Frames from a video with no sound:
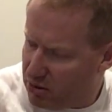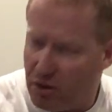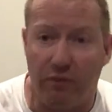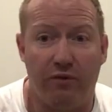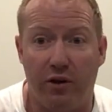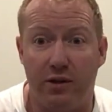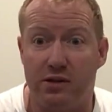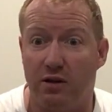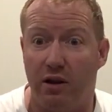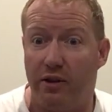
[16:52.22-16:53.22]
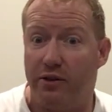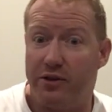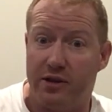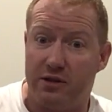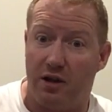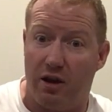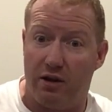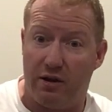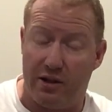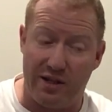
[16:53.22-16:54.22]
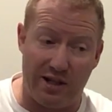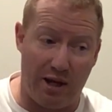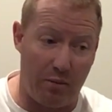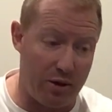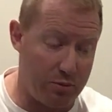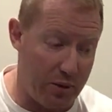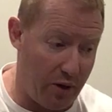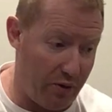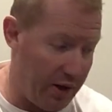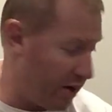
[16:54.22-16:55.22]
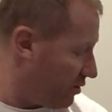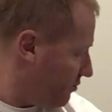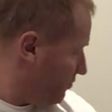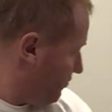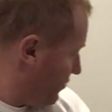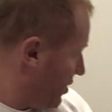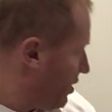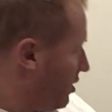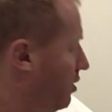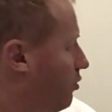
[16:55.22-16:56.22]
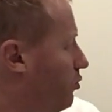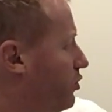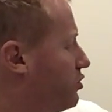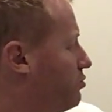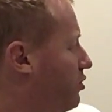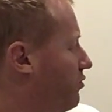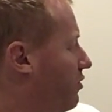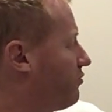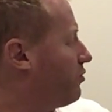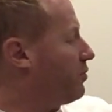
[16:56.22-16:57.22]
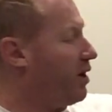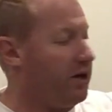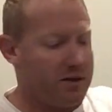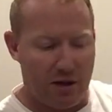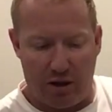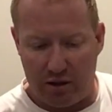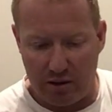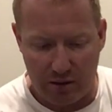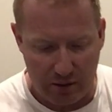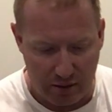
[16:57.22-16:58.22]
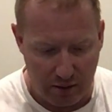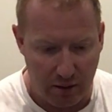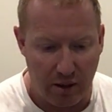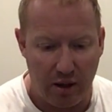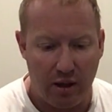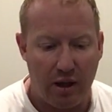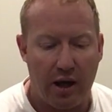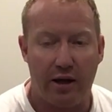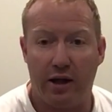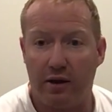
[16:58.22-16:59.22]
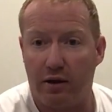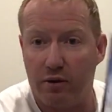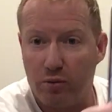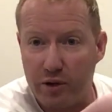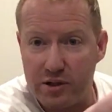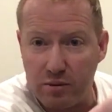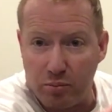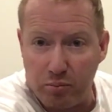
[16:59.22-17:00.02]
got focused on other things, so I didn't get much beyond that. We'll just move on from there. So another recent